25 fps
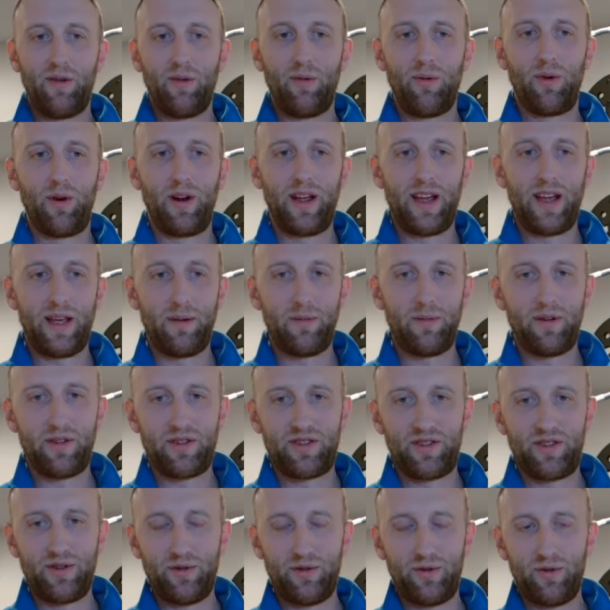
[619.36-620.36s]
we're able
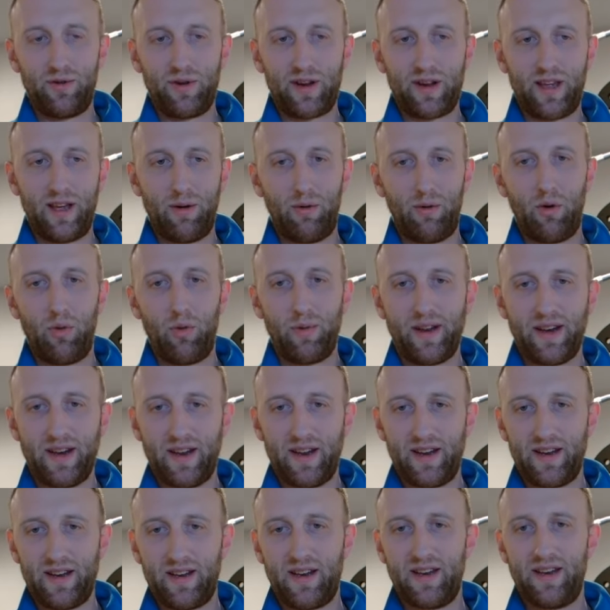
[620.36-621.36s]
to get what we
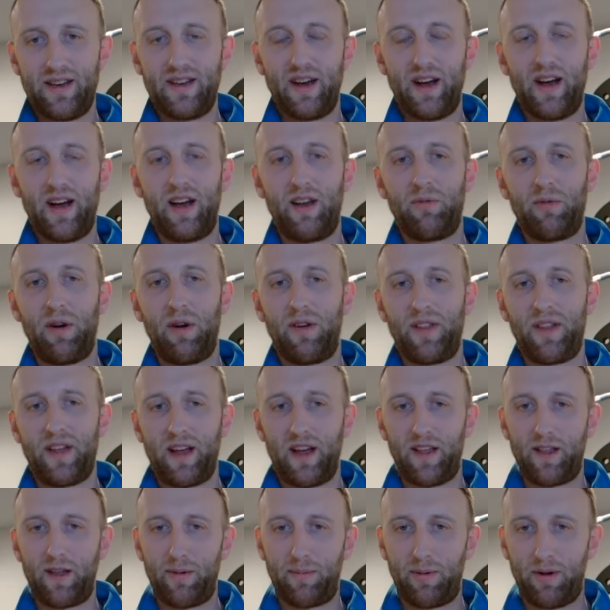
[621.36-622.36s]
need done while
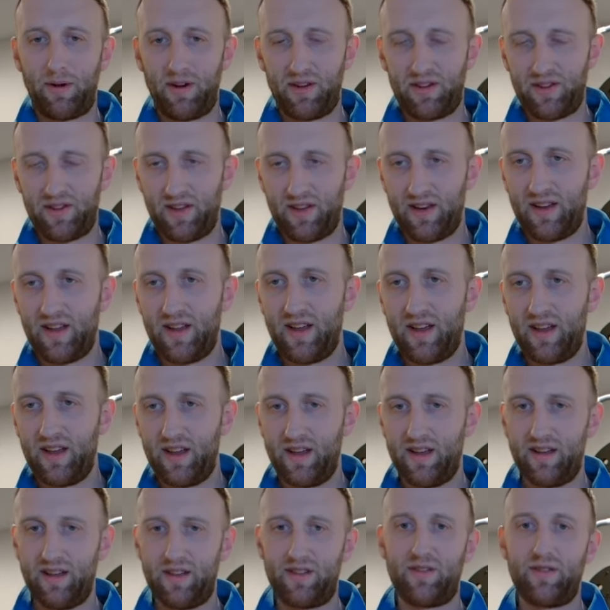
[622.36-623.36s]
the other person
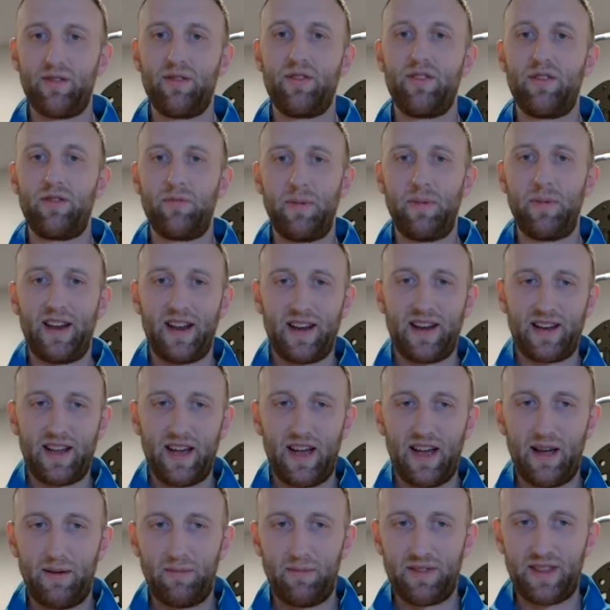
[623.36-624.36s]
is spending
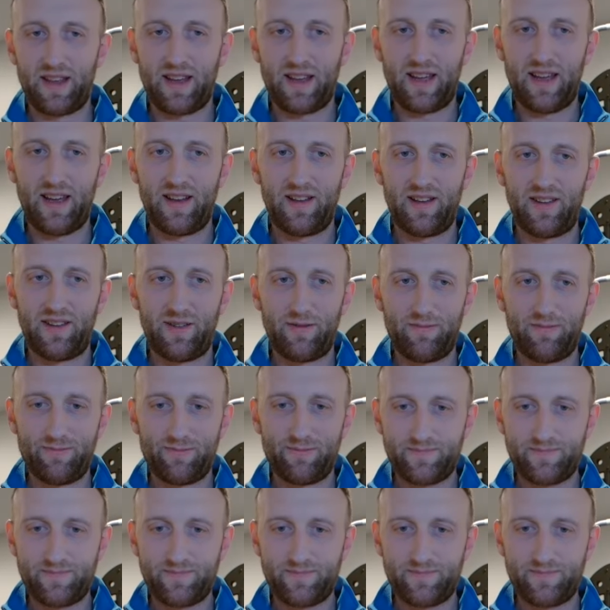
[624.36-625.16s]
time with the kids.